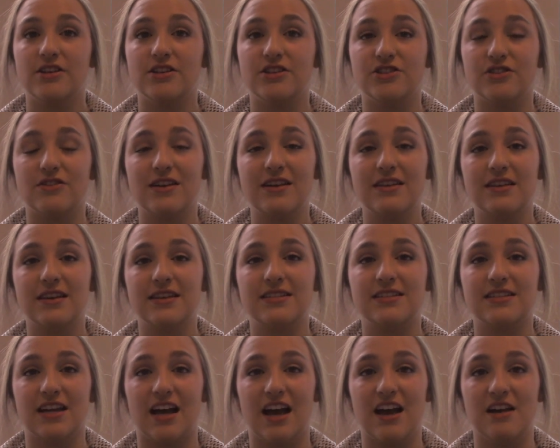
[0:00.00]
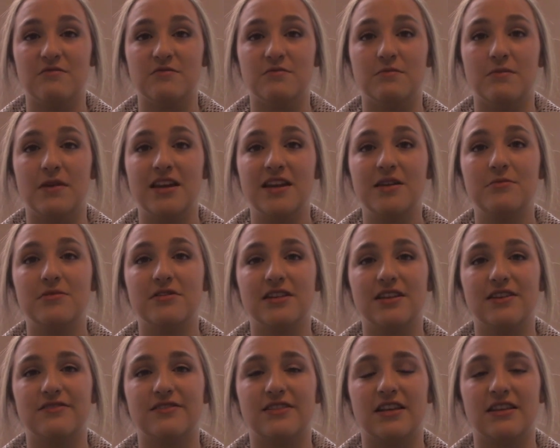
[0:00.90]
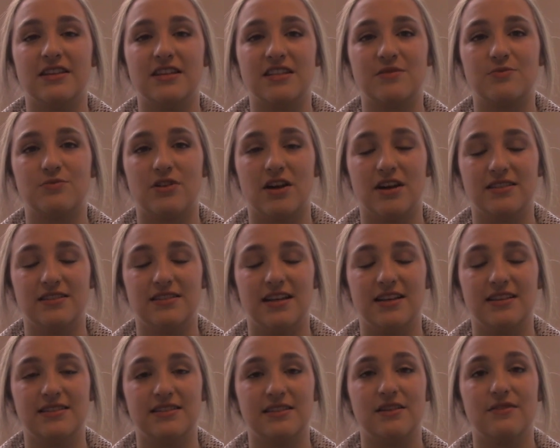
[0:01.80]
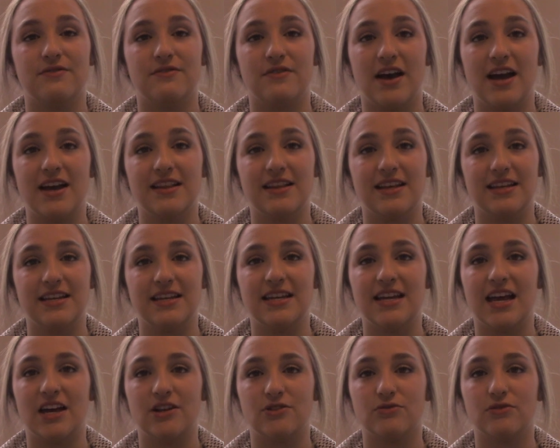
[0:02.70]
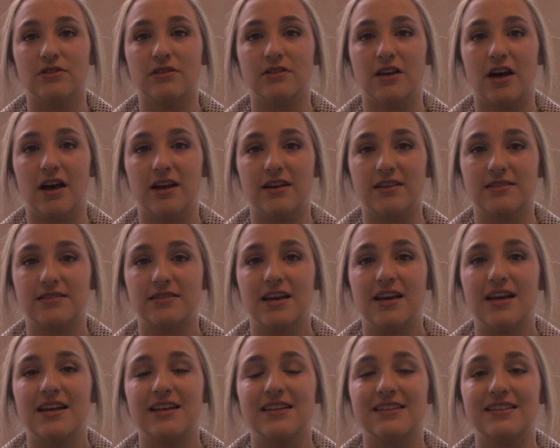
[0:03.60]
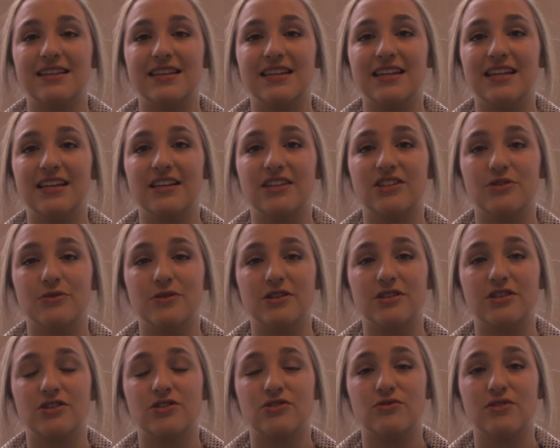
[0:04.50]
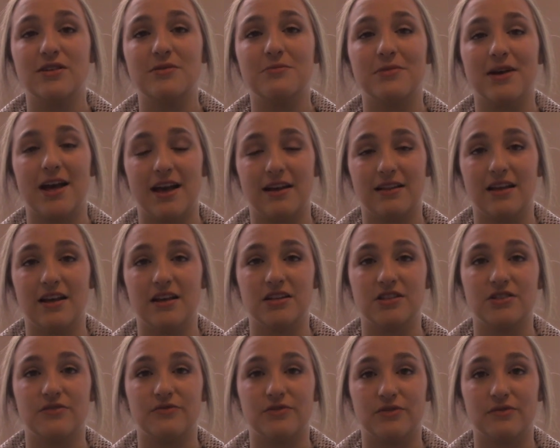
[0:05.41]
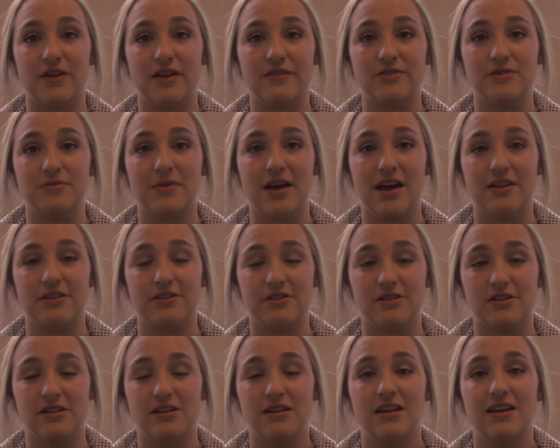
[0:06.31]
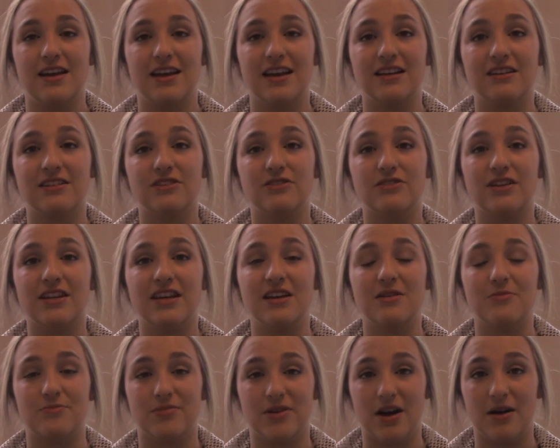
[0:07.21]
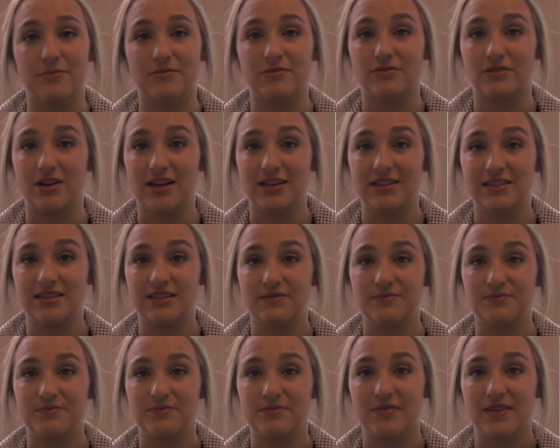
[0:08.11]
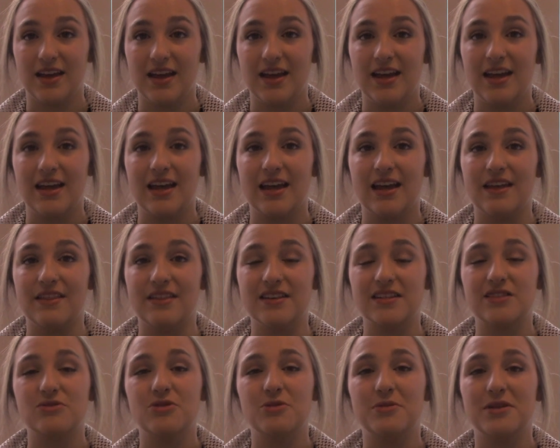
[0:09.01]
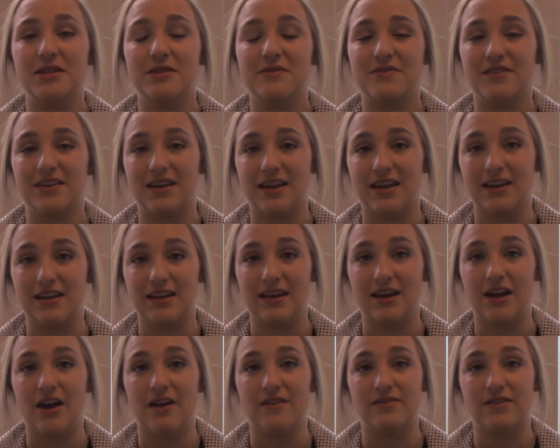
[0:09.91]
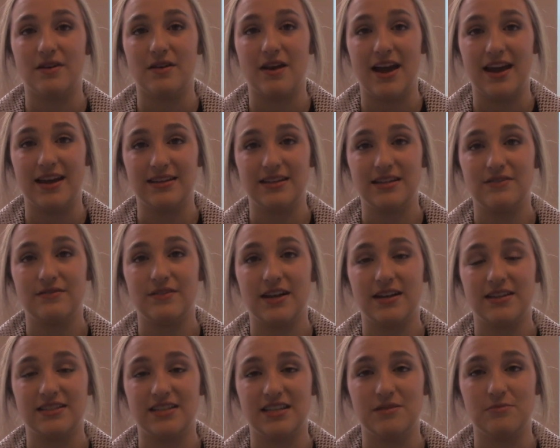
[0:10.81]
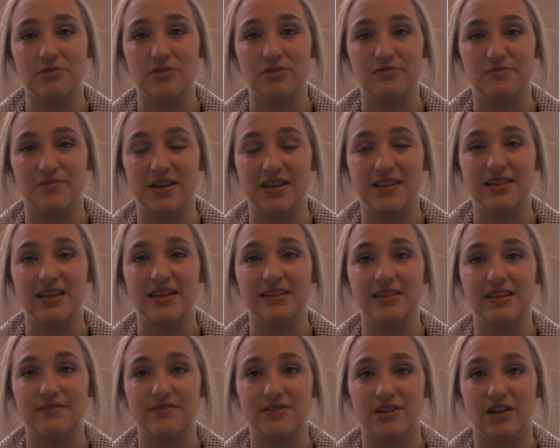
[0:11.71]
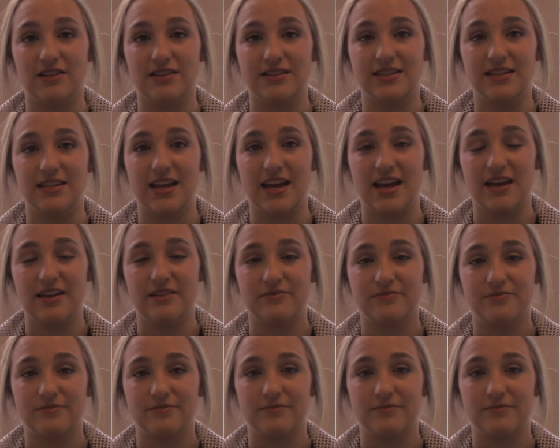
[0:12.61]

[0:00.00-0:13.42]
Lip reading: During this time, many believed that this process violated natural laws, leading to extreme backlash for Reverend Mather, including bomb threats. This would be the beginning of the anti-vaccine movement that lives on today.